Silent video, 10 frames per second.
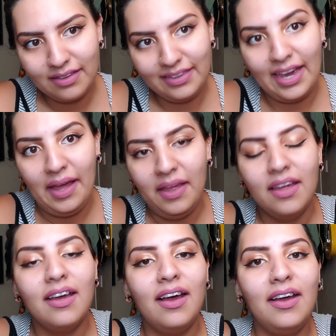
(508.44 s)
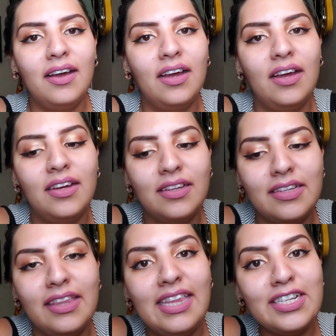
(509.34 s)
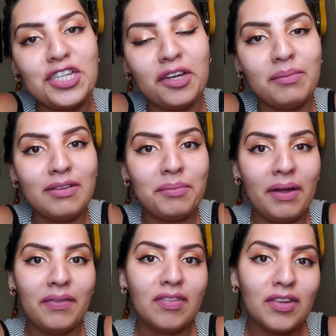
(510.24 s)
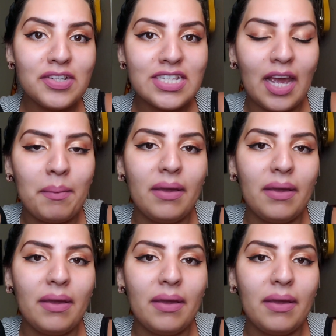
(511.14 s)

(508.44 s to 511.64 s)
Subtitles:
yeah. Then she comes around the third time,